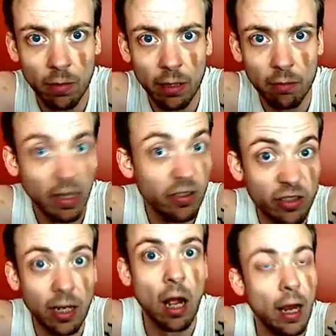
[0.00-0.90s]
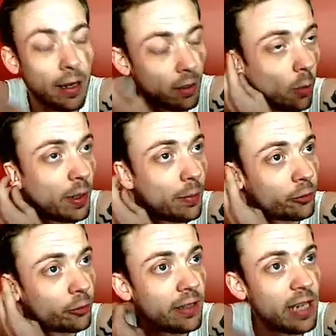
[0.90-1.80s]
Right? They still are, and a lot of
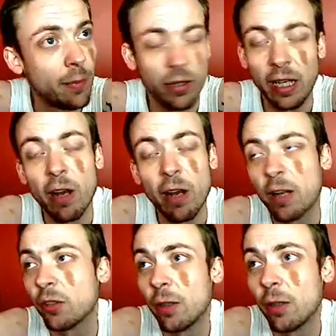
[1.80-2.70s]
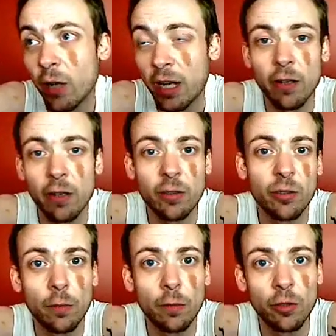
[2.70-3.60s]
people said, yeah, but do they recognise
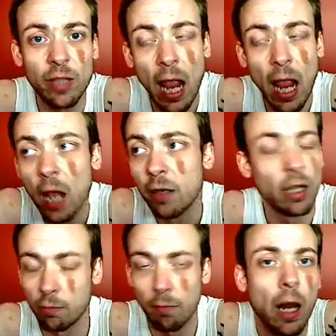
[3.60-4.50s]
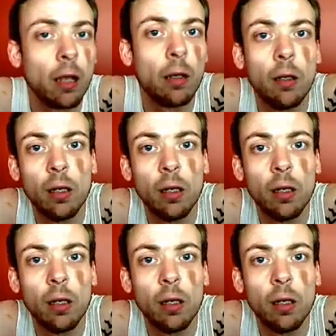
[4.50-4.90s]
themselves as that? Doesn't matter.